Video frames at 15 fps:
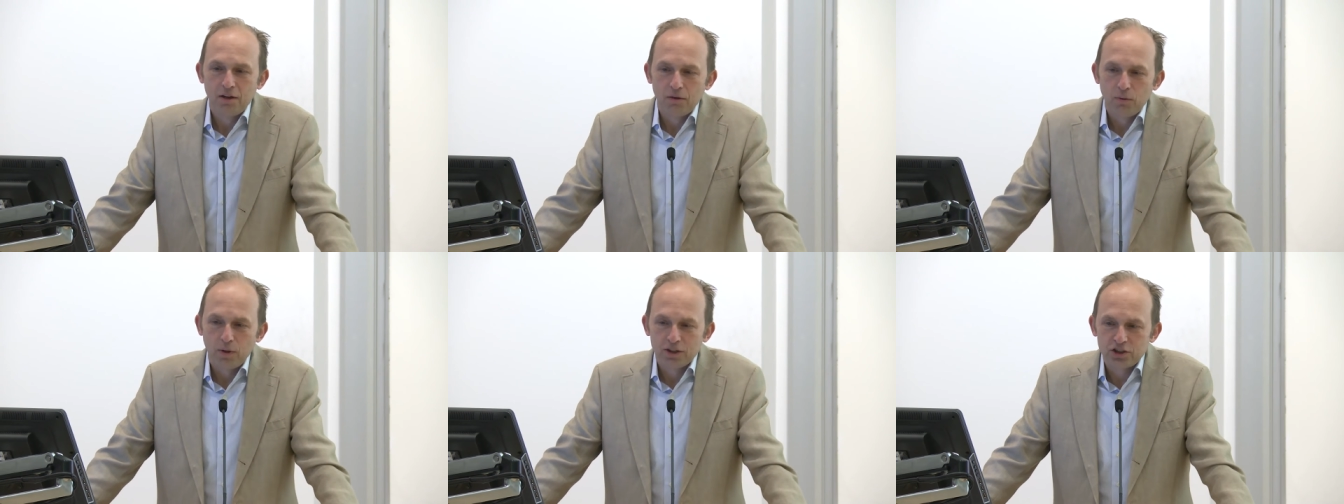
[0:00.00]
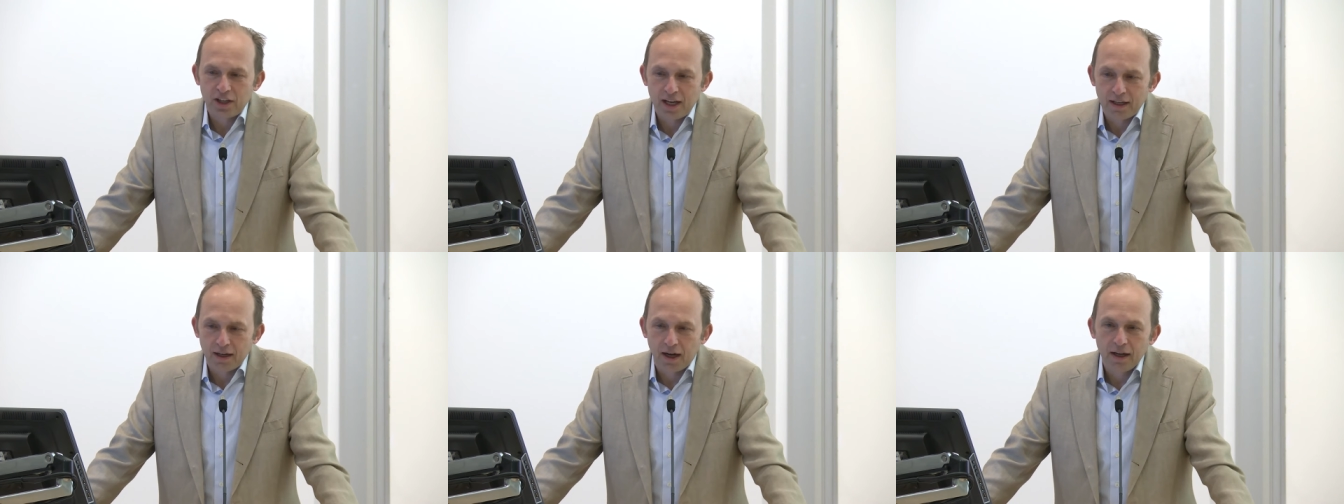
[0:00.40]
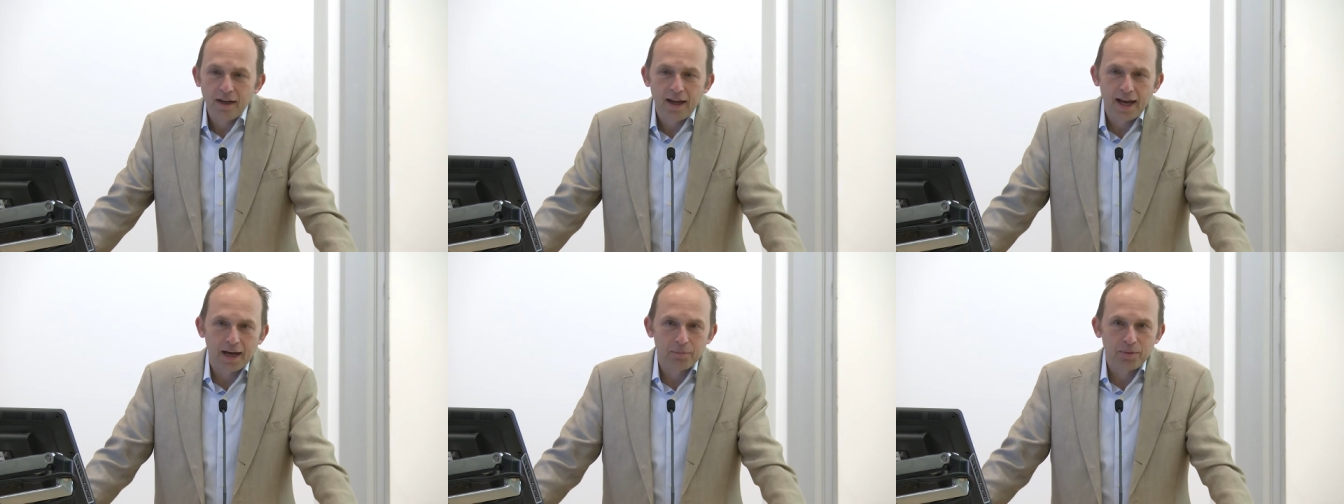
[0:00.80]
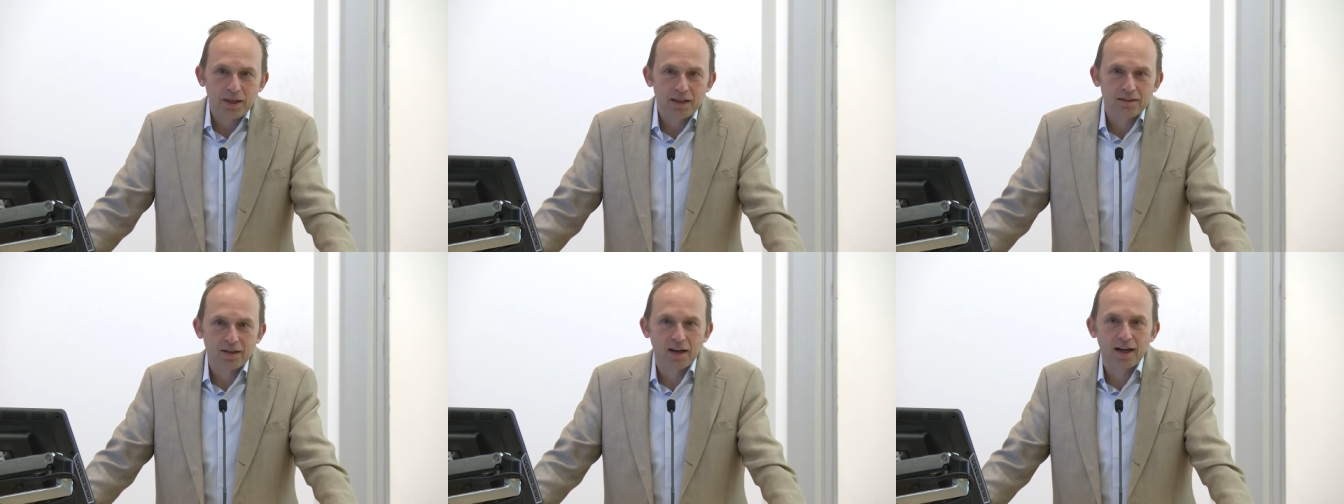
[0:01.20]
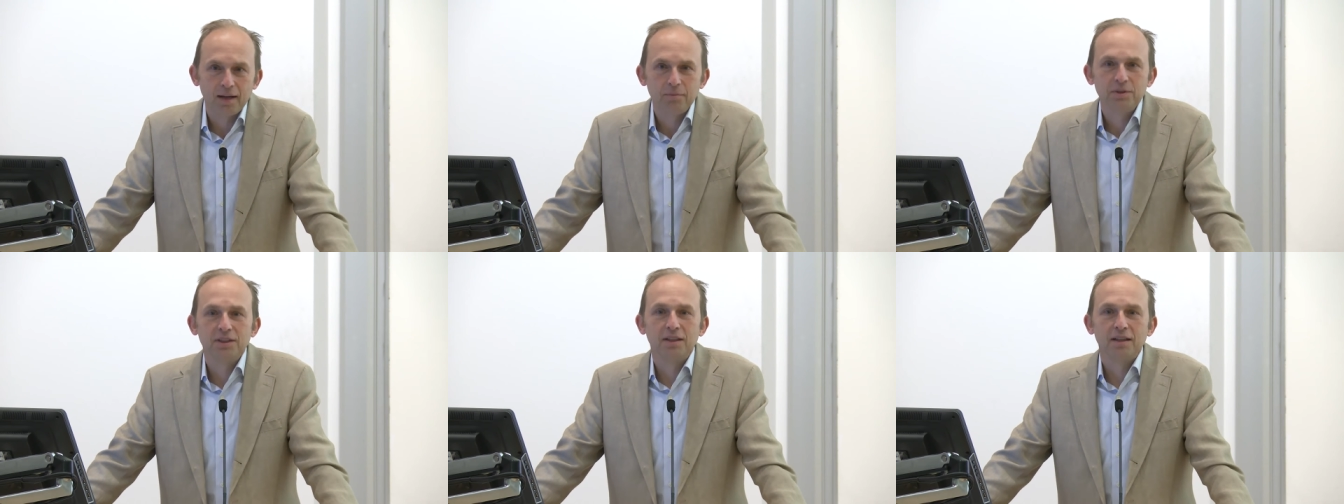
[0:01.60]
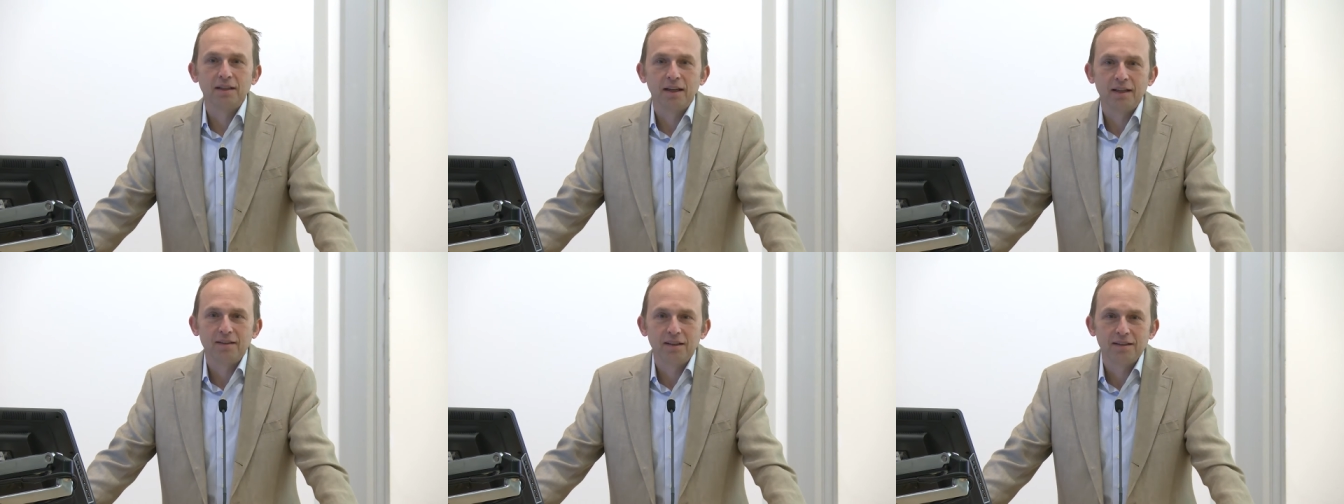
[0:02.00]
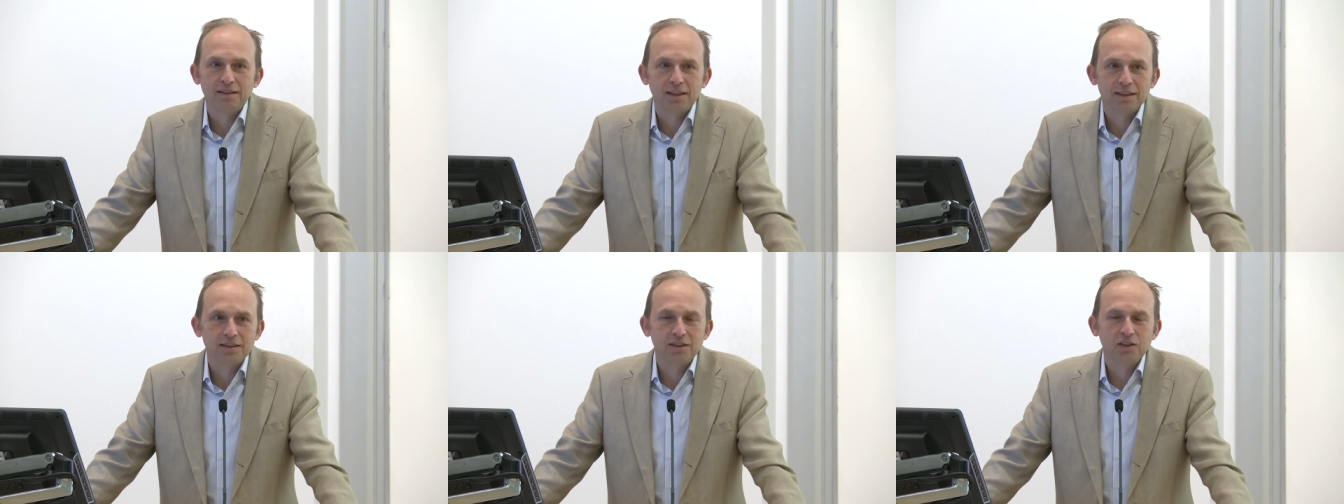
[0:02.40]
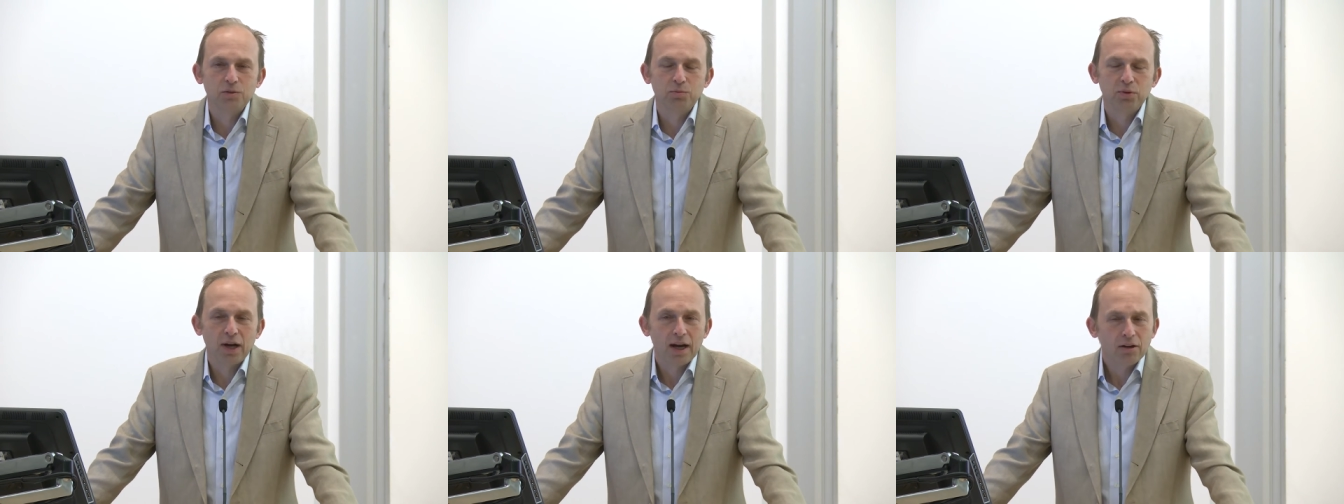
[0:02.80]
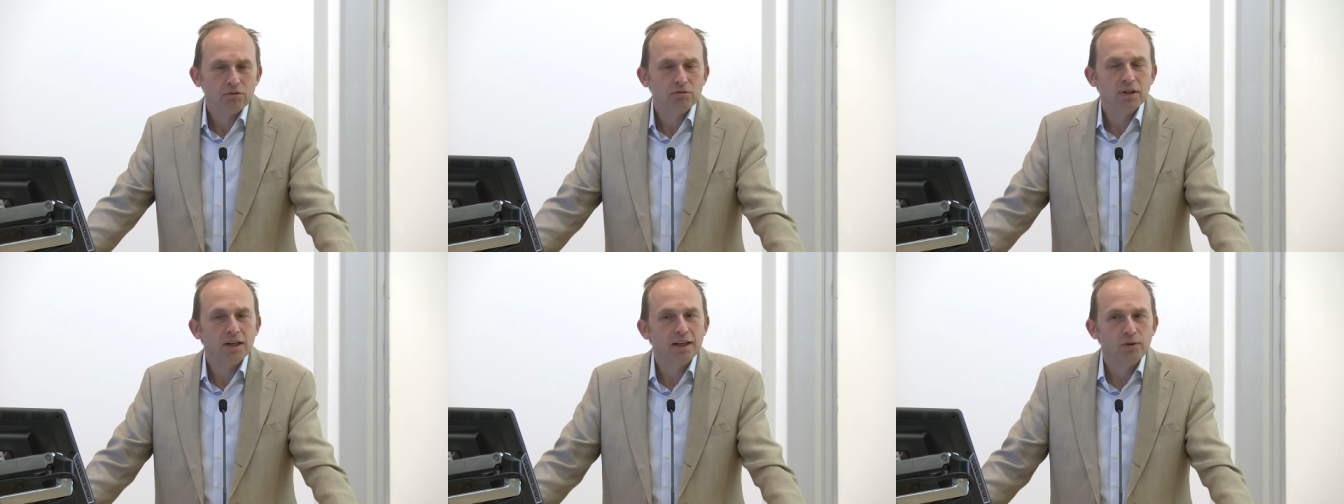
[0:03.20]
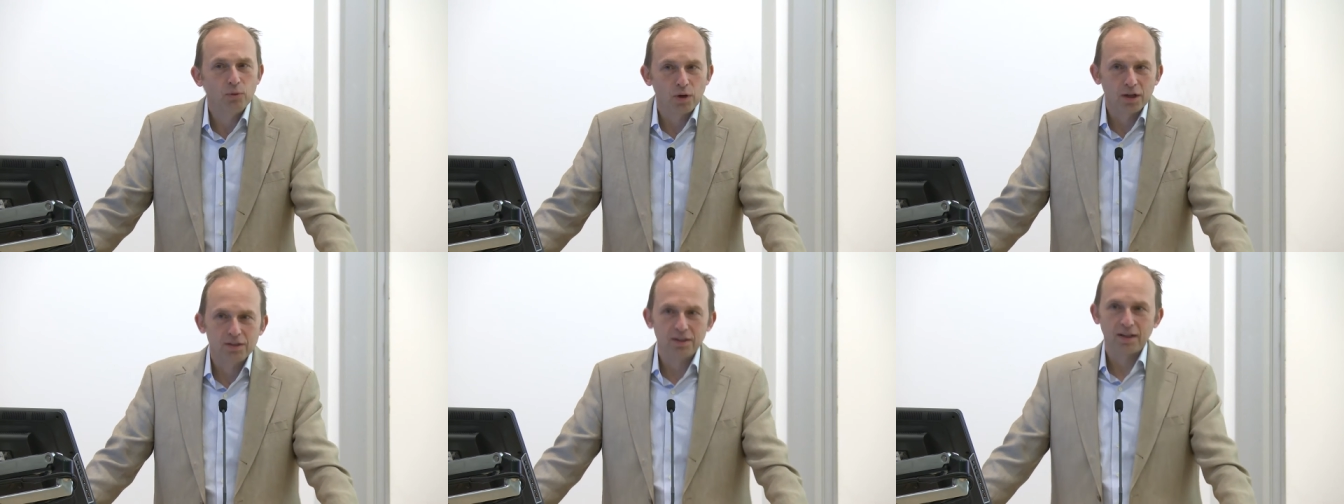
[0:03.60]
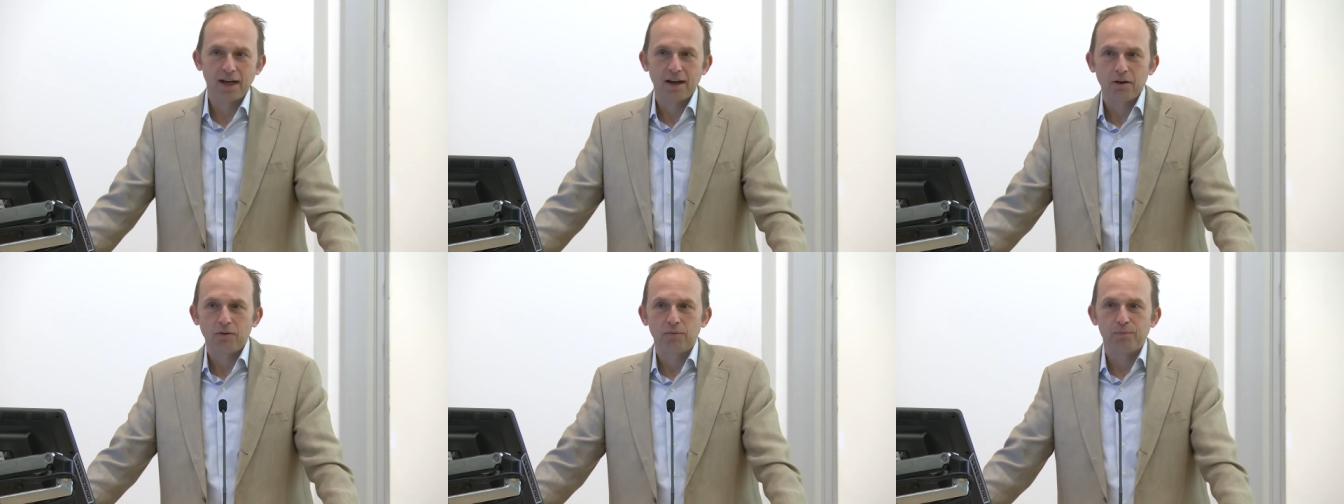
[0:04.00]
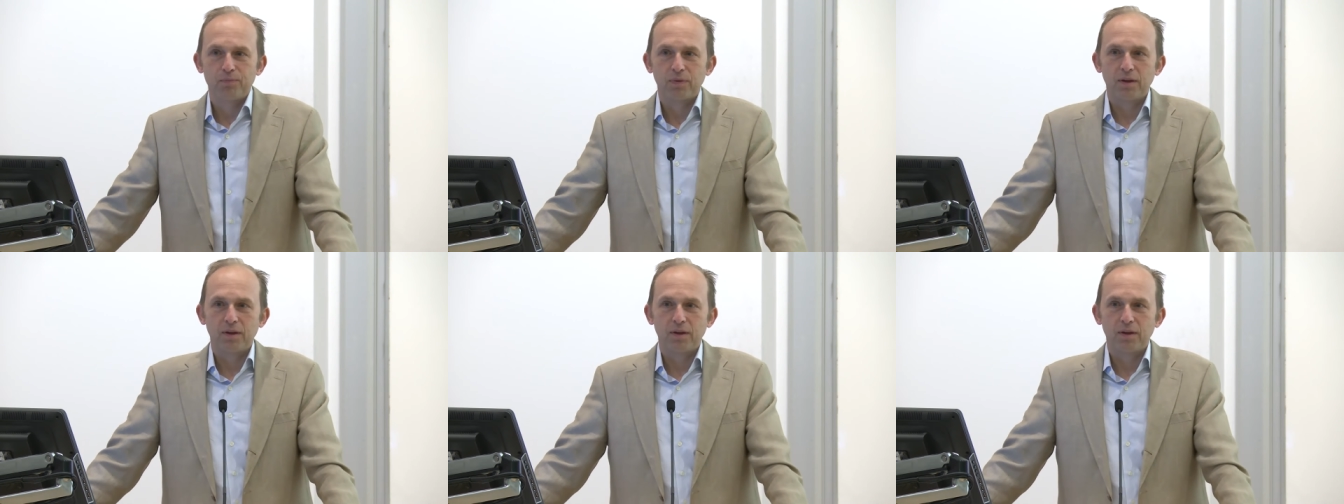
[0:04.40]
which had unhappy times in the 1960s, Brown really worked it out